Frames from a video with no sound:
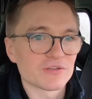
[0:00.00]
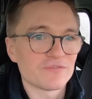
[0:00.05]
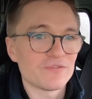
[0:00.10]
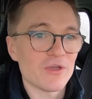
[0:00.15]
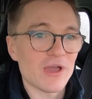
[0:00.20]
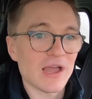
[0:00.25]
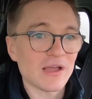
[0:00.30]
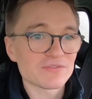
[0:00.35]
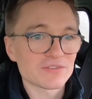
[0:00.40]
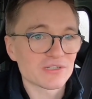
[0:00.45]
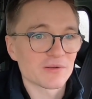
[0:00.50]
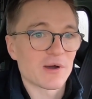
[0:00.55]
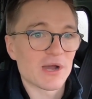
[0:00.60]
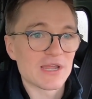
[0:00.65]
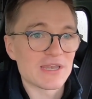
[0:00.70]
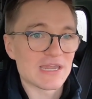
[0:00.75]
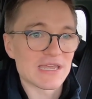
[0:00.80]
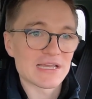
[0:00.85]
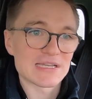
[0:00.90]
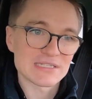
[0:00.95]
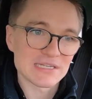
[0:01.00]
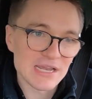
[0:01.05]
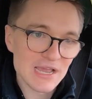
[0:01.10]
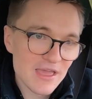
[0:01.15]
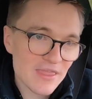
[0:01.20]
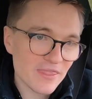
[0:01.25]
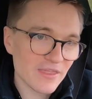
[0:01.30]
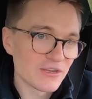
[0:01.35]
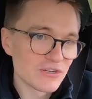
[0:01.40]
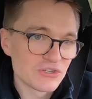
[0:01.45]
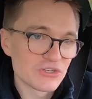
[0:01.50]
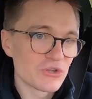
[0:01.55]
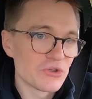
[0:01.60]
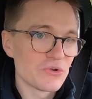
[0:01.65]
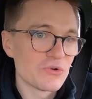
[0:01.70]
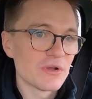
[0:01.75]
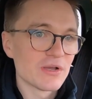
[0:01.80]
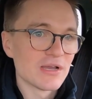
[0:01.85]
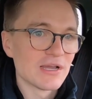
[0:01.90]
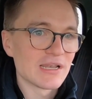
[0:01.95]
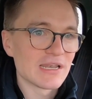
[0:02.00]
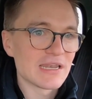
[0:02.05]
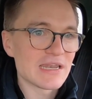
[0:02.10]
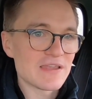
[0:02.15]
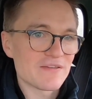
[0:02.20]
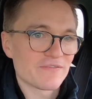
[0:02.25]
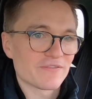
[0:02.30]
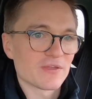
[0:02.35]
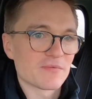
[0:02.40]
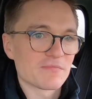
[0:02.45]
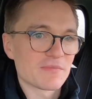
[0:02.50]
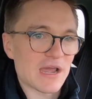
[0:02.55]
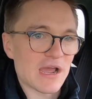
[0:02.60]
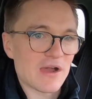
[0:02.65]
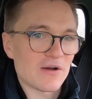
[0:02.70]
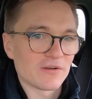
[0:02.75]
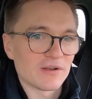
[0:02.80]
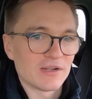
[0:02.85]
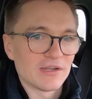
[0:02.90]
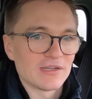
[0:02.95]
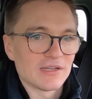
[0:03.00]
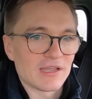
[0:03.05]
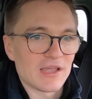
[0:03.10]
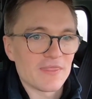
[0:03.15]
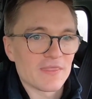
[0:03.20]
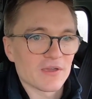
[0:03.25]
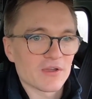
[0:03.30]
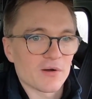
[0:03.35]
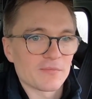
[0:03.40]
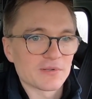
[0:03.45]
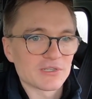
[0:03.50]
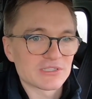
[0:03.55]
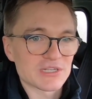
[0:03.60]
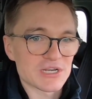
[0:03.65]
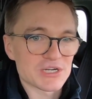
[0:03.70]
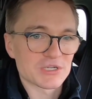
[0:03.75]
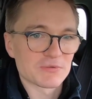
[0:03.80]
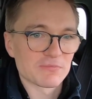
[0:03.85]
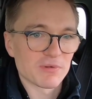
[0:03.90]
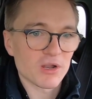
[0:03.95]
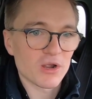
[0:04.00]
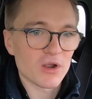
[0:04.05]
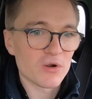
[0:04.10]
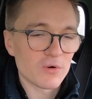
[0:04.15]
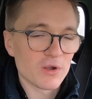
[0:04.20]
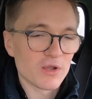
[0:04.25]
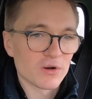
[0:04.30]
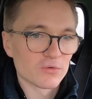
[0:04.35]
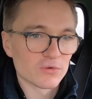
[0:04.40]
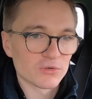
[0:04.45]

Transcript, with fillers: So if you have some ideas, then do leave them down in the comment section below.